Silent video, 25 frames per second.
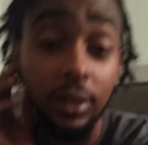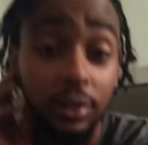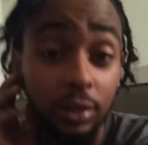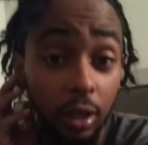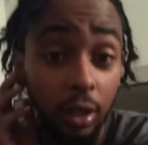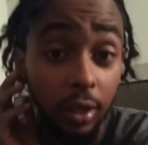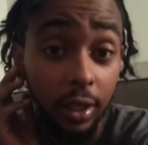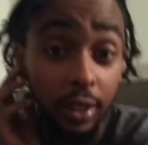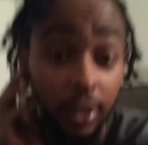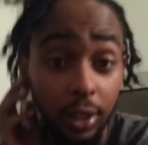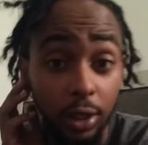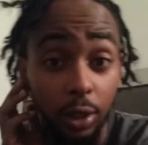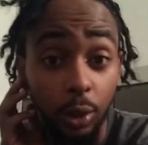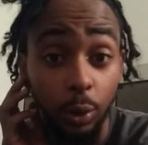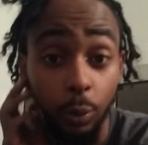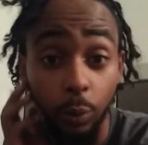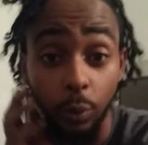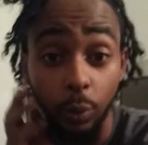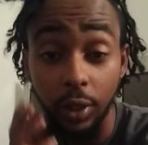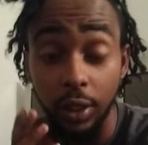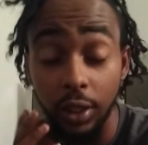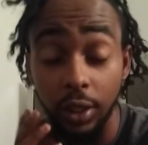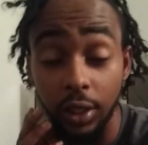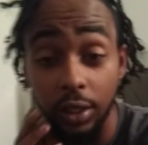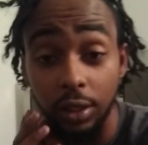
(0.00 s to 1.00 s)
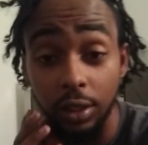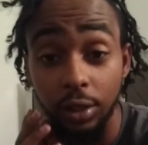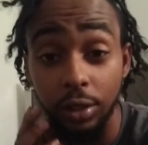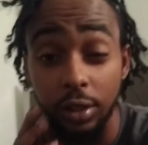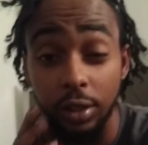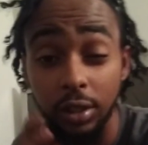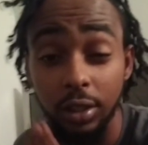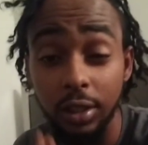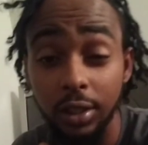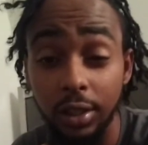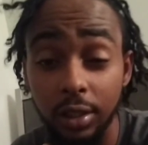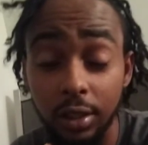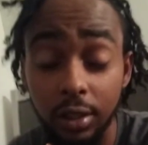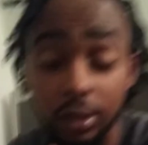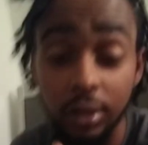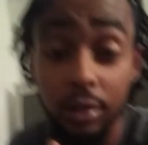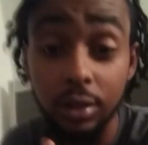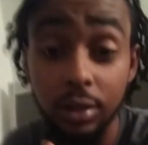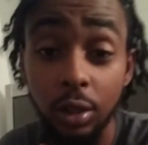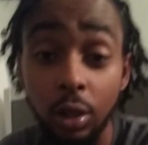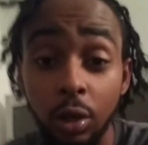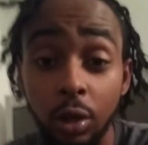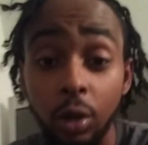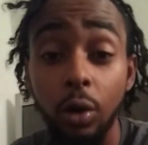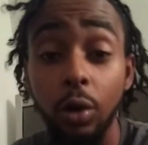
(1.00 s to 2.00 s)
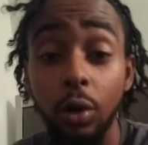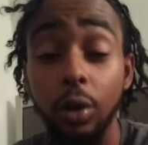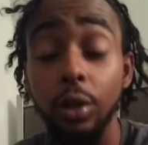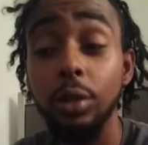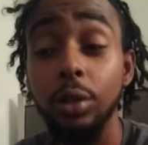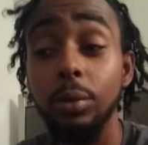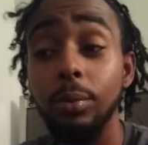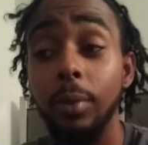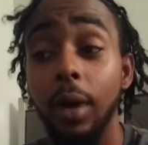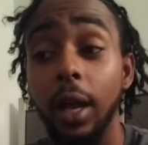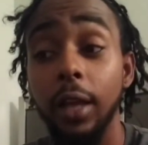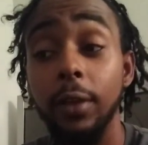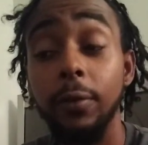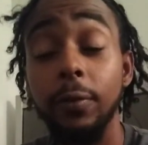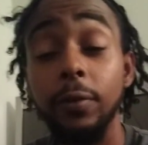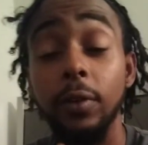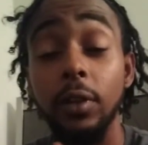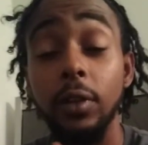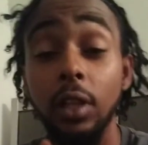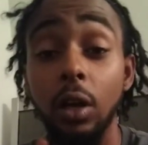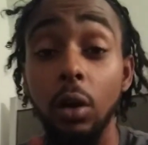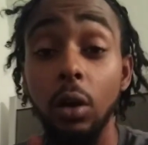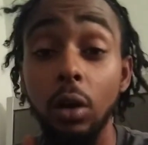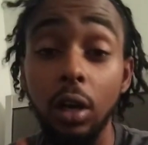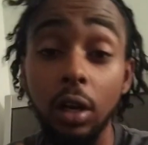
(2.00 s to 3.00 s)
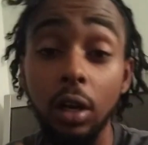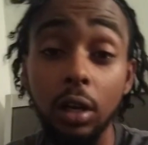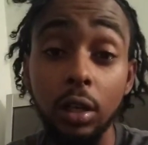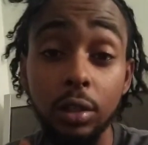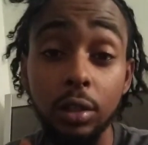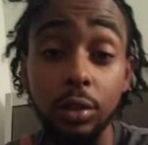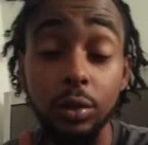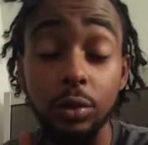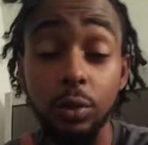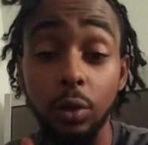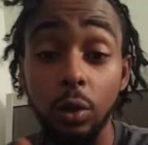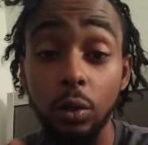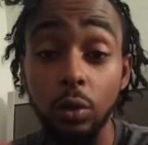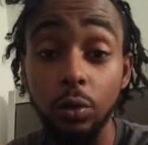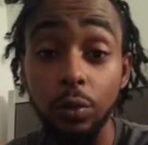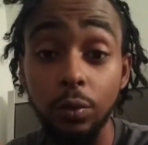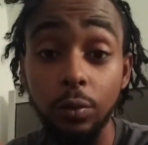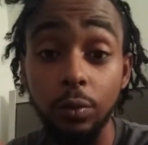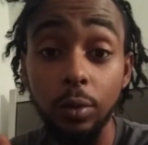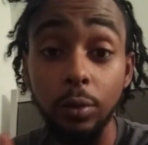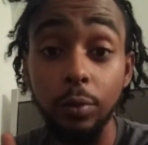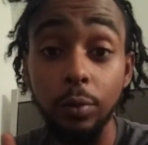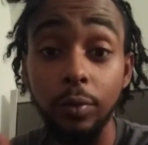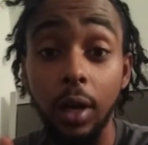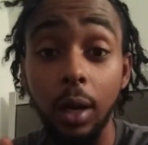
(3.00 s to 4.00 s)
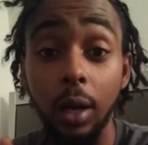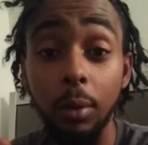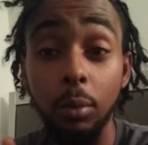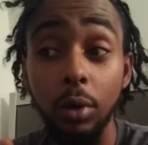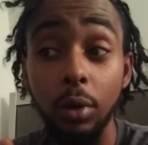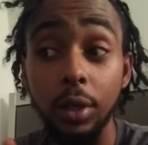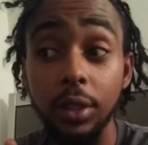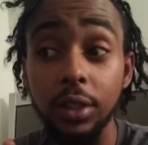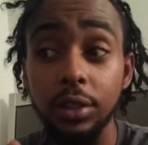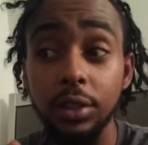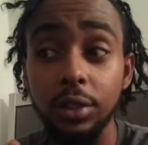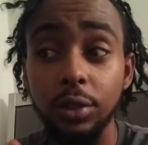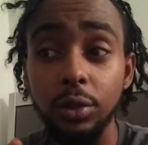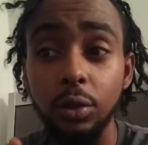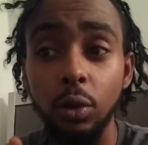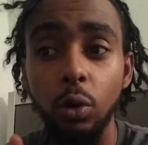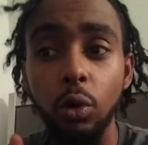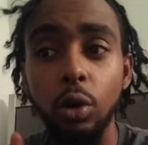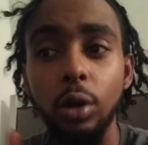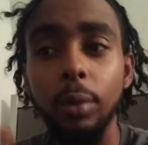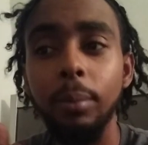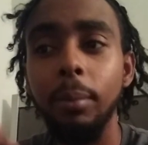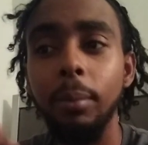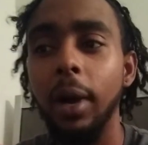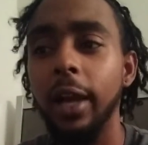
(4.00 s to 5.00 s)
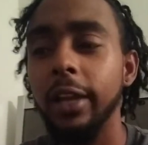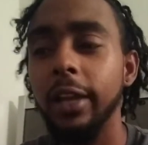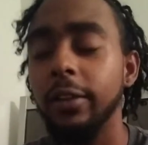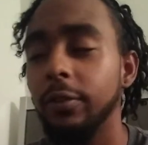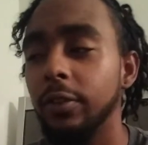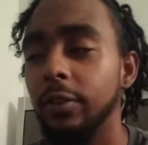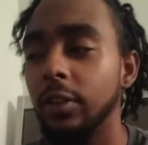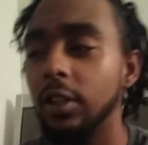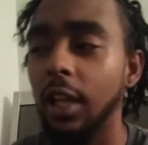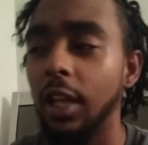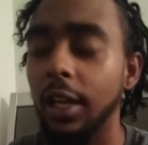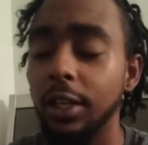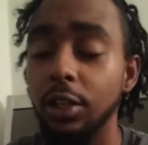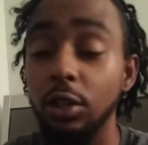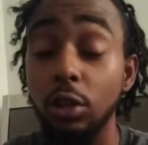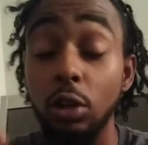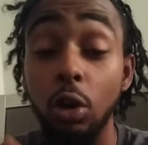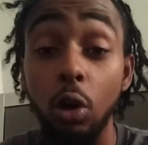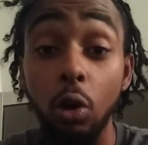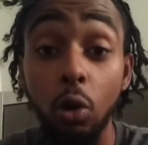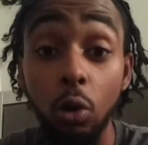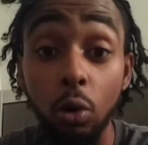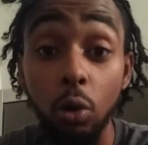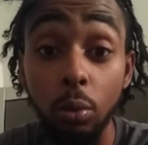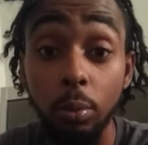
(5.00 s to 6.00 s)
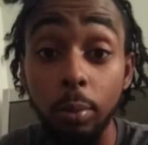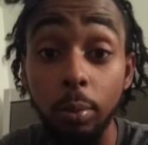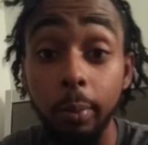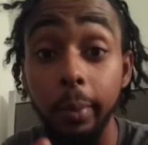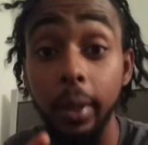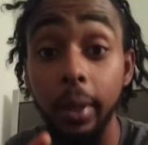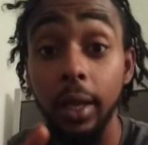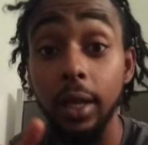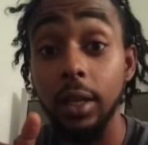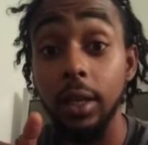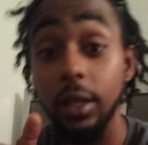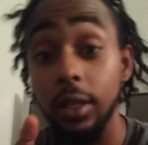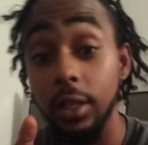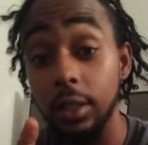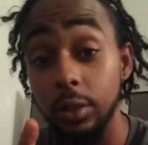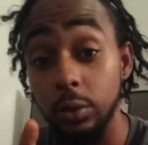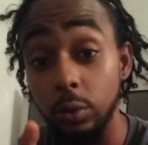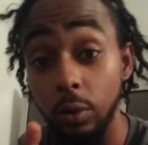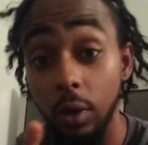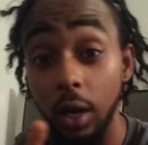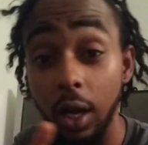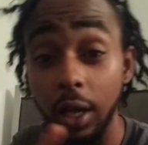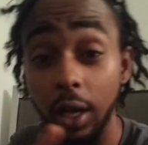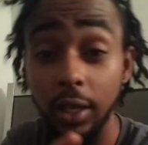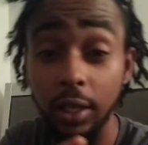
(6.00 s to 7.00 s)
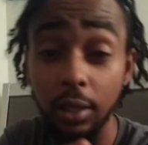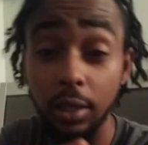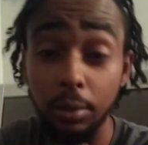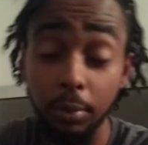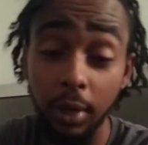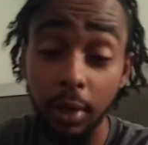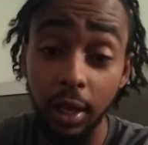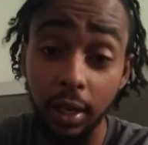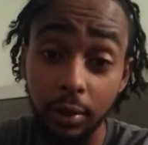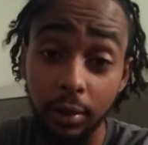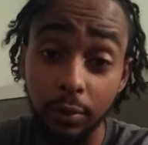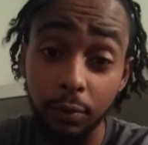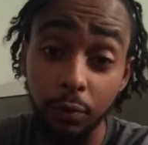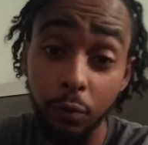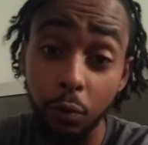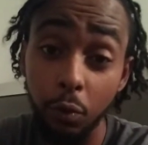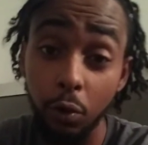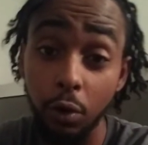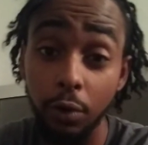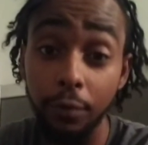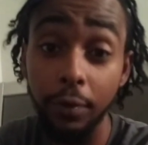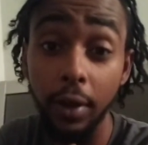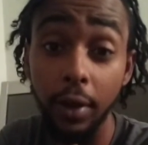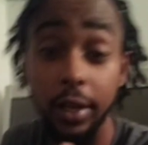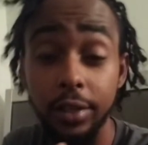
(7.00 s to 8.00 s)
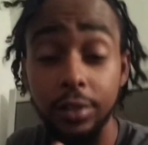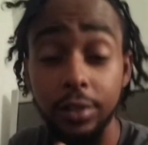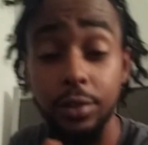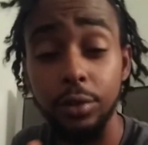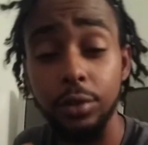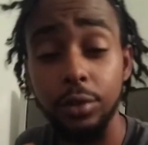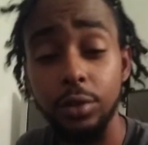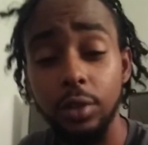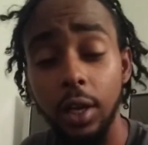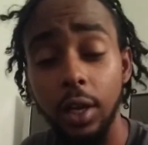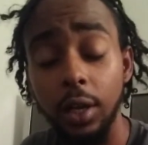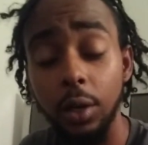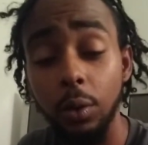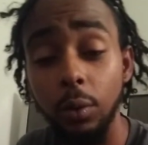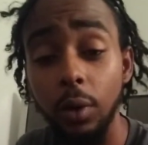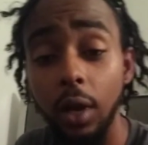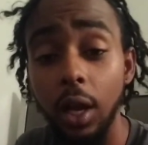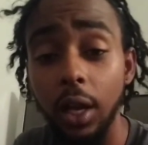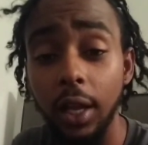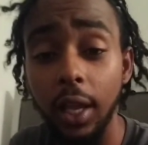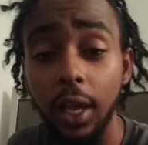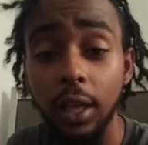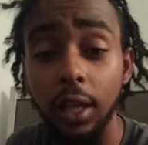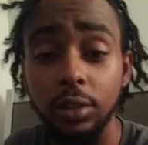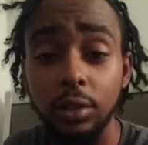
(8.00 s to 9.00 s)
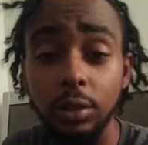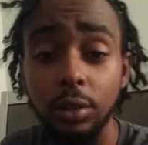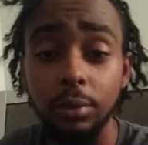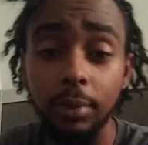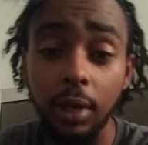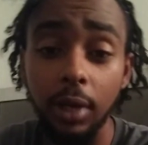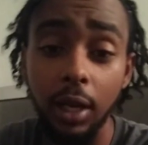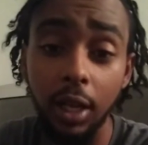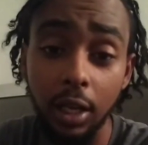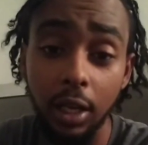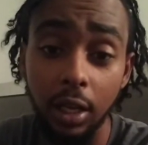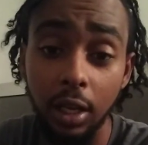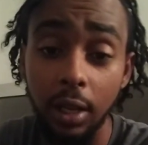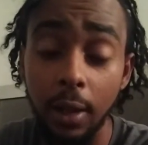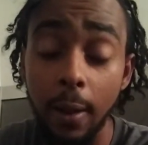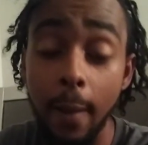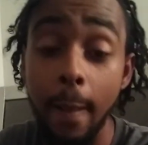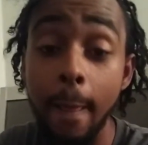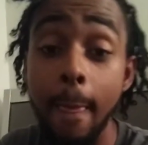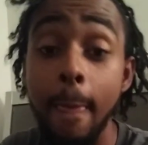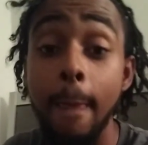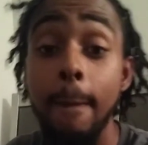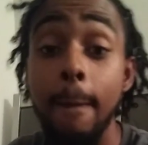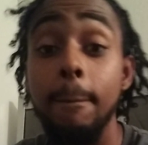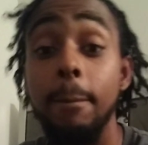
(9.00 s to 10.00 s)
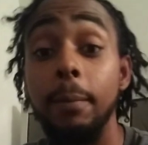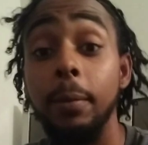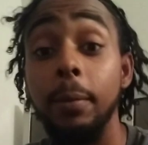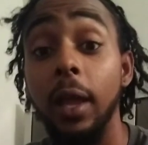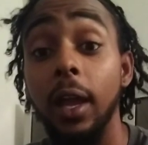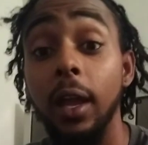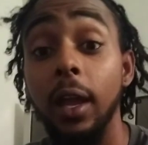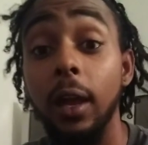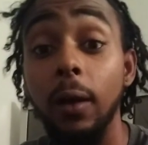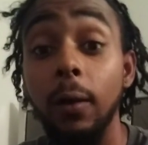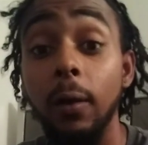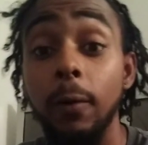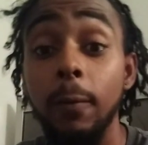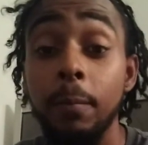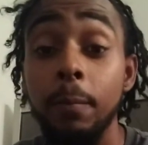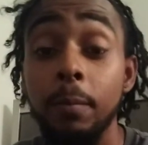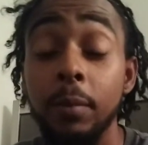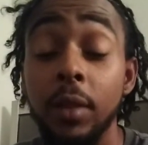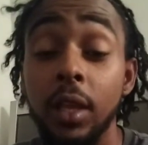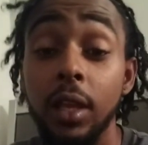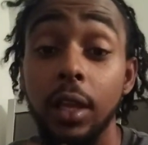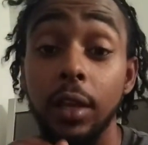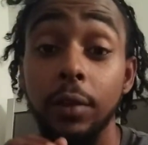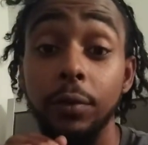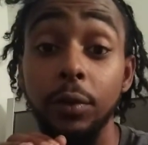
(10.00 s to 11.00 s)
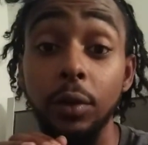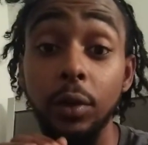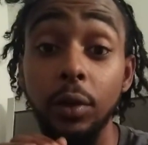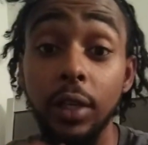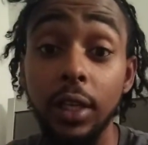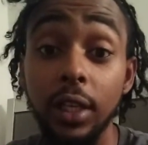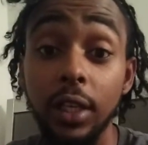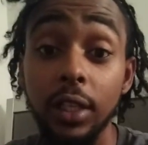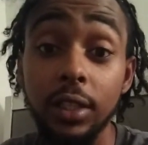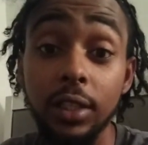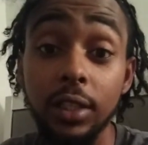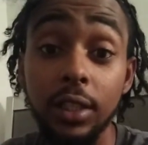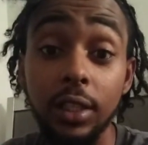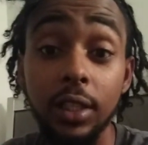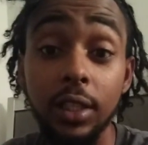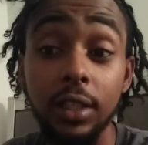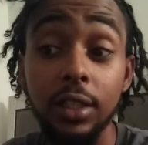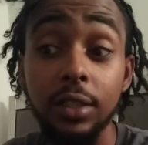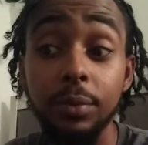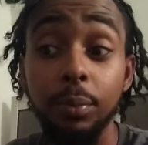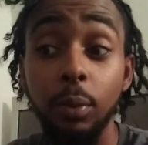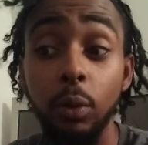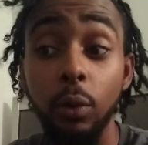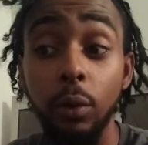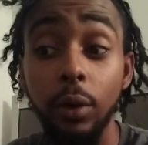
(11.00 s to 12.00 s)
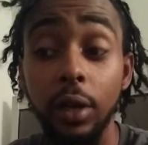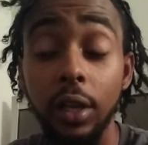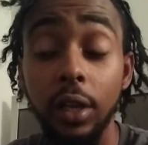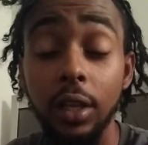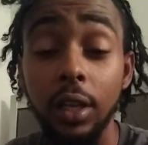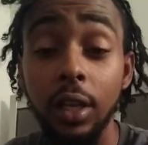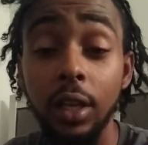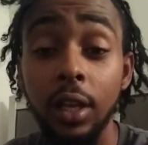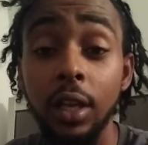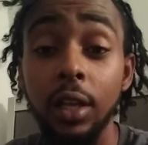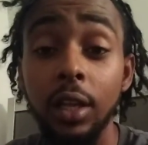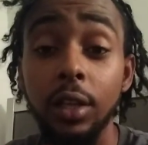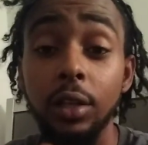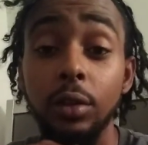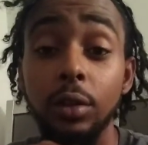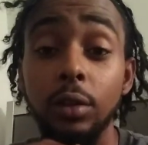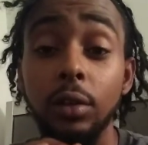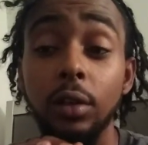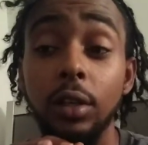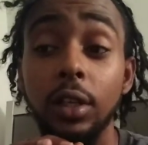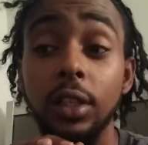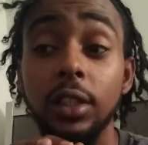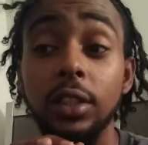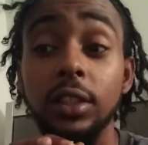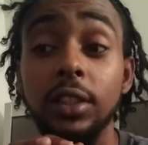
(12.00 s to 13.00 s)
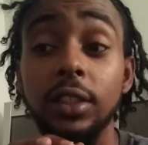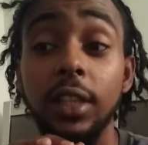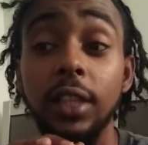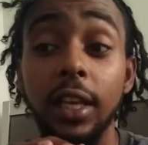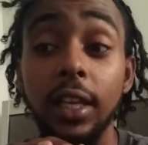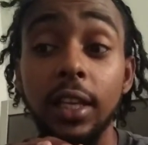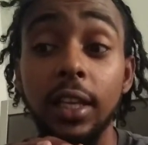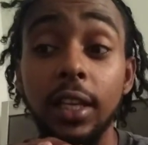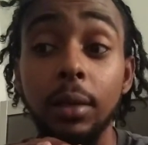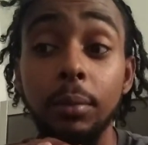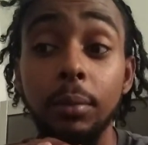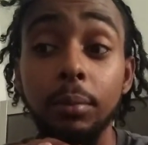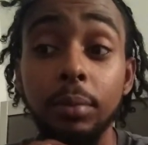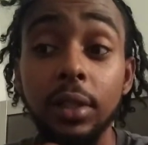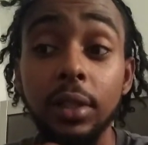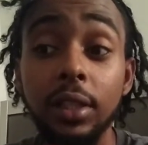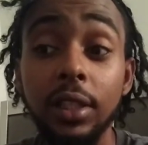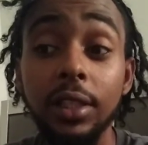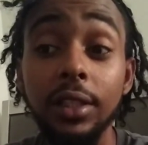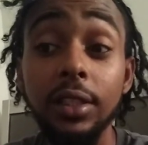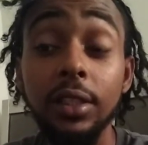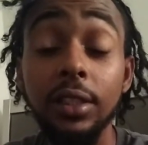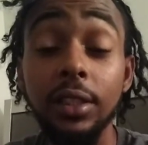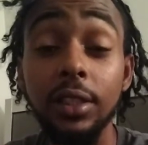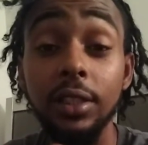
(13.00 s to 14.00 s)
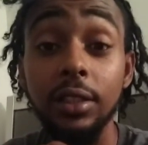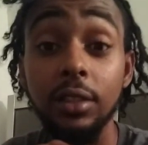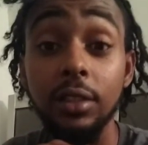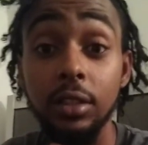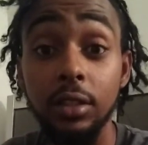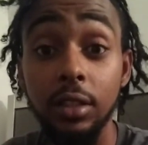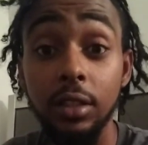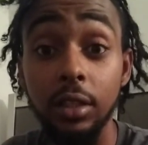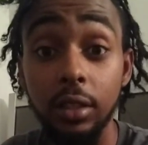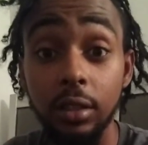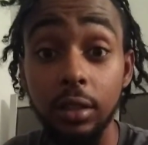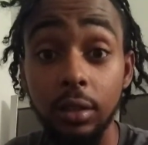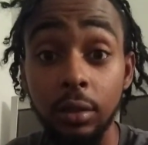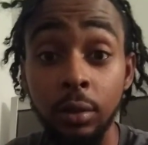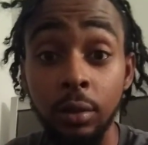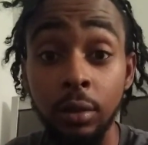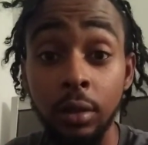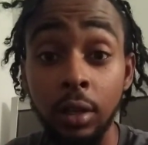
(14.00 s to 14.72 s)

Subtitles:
start hearing ringing in your ears, or you might feel an uncontrollable vibration, or it might feel like your whole bed is rocking back and forth as you're trying to rock out your body. Now, if you get to this point, you're going to stay completely still,